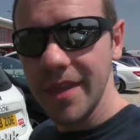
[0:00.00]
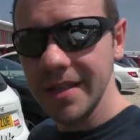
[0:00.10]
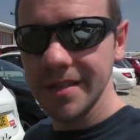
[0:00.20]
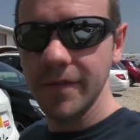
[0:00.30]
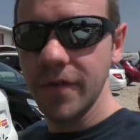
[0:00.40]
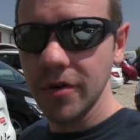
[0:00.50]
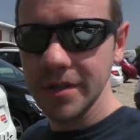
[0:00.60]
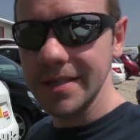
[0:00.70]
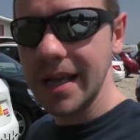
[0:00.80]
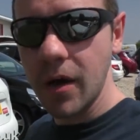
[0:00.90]
This,
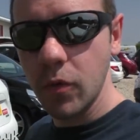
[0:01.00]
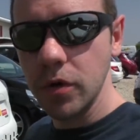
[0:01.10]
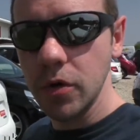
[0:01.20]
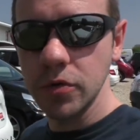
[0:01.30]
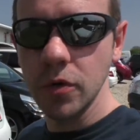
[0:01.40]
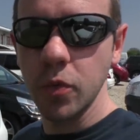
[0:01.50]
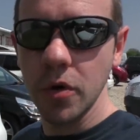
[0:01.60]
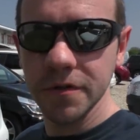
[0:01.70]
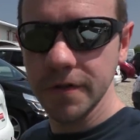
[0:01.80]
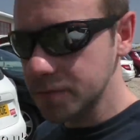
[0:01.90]
folks, is how YouTube
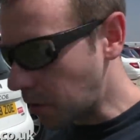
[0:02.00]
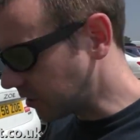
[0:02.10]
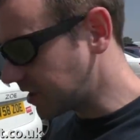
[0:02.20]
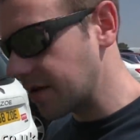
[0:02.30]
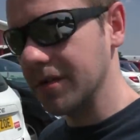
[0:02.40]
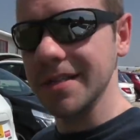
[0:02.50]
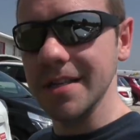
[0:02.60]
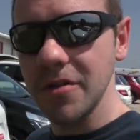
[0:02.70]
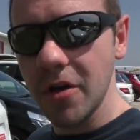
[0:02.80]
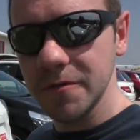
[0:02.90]
works for small channels.
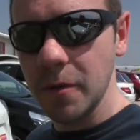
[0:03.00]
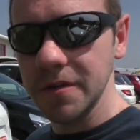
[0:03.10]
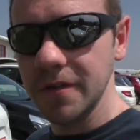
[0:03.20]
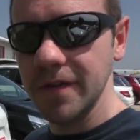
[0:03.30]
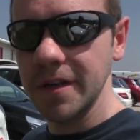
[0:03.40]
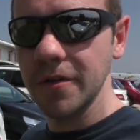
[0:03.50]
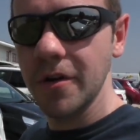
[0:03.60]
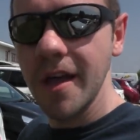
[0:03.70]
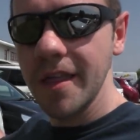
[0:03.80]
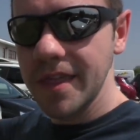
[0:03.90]
It's not a sponsored
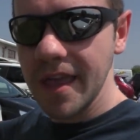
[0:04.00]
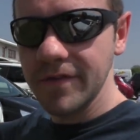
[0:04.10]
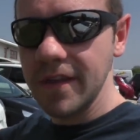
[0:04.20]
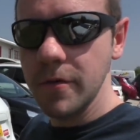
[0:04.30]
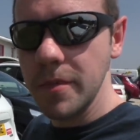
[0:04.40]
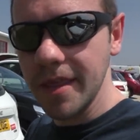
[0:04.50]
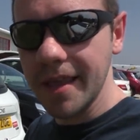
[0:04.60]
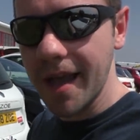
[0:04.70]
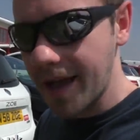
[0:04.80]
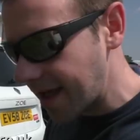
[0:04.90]
video. They've given me the
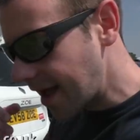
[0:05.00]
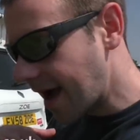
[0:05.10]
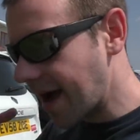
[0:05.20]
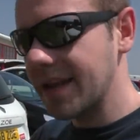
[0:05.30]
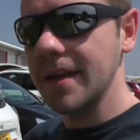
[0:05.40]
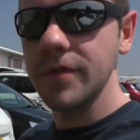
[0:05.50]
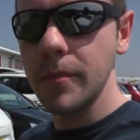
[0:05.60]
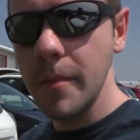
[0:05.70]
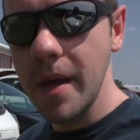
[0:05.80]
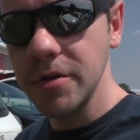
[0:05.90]
car. I give
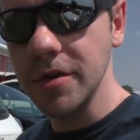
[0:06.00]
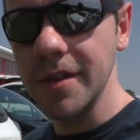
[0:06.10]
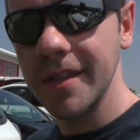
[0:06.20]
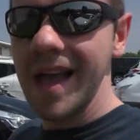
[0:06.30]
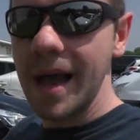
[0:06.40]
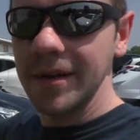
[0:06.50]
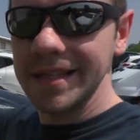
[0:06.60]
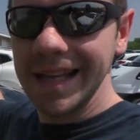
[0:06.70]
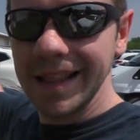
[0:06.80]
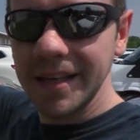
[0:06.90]
them a mention. I'm at
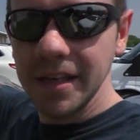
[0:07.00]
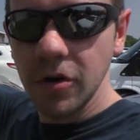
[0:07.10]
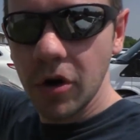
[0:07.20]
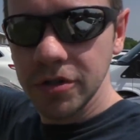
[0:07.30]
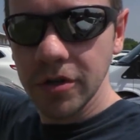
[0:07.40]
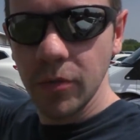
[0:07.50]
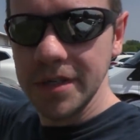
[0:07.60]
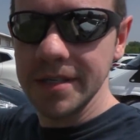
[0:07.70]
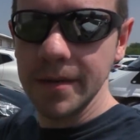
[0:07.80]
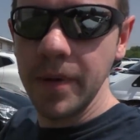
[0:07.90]
Diggerland in Yorkshire,
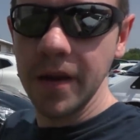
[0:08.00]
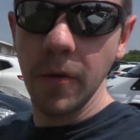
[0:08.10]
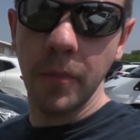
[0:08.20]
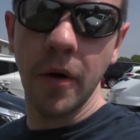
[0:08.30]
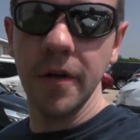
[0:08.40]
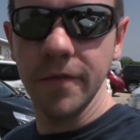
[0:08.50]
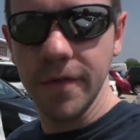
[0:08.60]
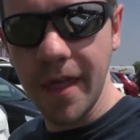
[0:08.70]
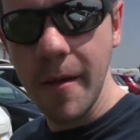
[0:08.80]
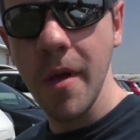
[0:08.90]
which is a pickup point
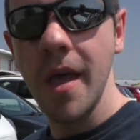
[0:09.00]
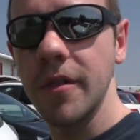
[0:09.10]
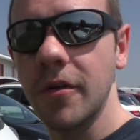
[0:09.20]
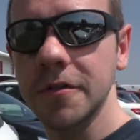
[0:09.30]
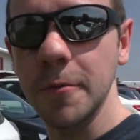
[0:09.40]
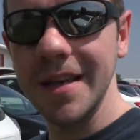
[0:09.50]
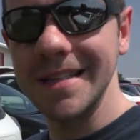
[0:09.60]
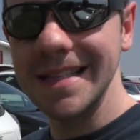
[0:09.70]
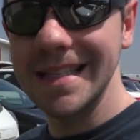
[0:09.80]
for them. They're also based in